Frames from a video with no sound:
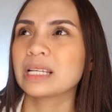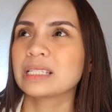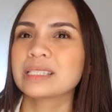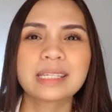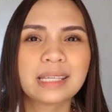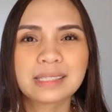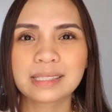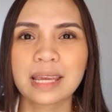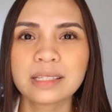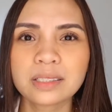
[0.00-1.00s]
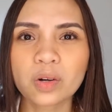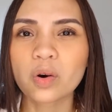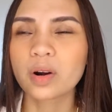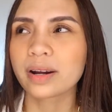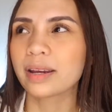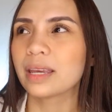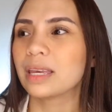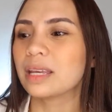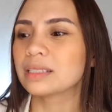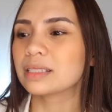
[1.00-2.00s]
skin scent, or
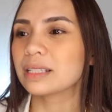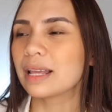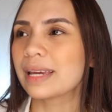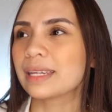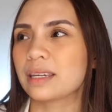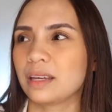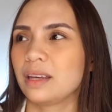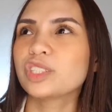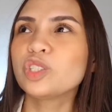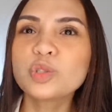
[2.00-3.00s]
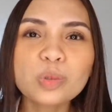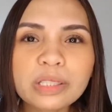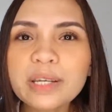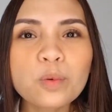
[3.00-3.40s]
it's like newly